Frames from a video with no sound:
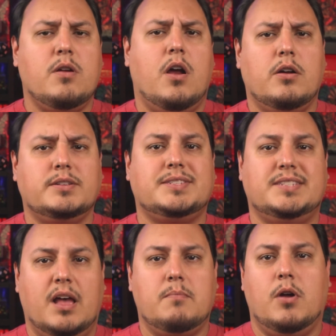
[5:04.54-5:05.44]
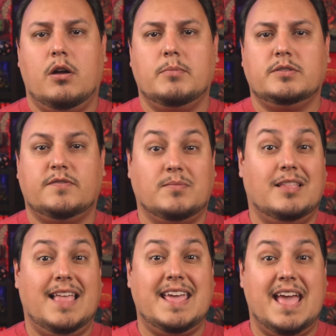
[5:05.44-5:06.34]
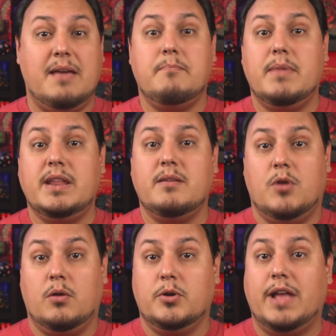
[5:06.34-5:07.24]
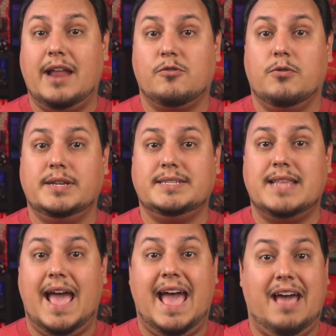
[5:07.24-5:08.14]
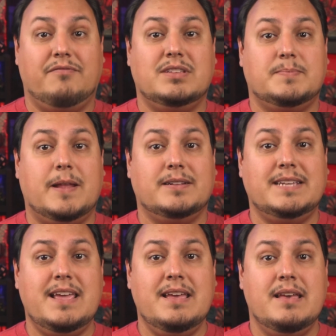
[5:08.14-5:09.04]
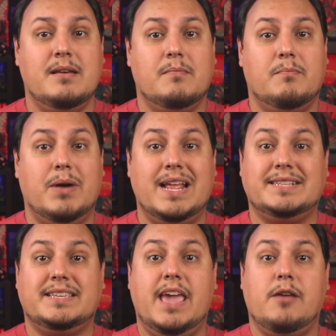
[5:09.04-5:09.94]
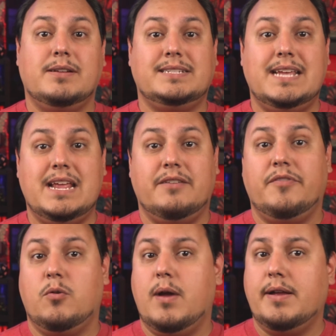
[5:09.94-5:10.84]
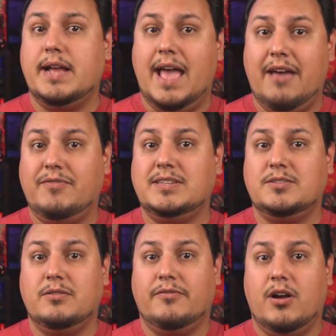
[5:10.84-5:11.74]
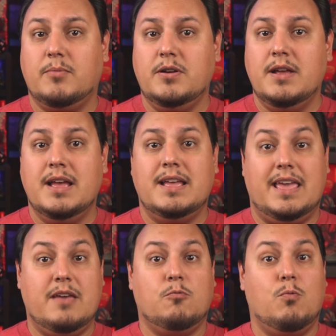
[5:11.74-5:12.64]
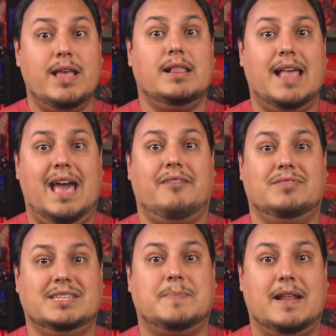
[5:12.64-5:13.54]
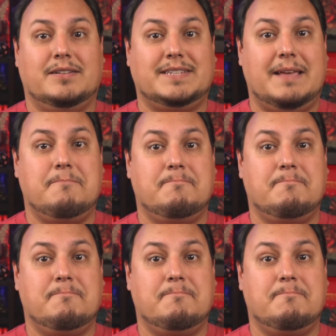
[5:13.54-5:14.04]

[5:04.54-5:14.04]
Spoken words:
are some armors from the light and medium armor categories that have this penalty, but it's guaranteed if you're wearing a heavy suit of armor, it will have this penalty.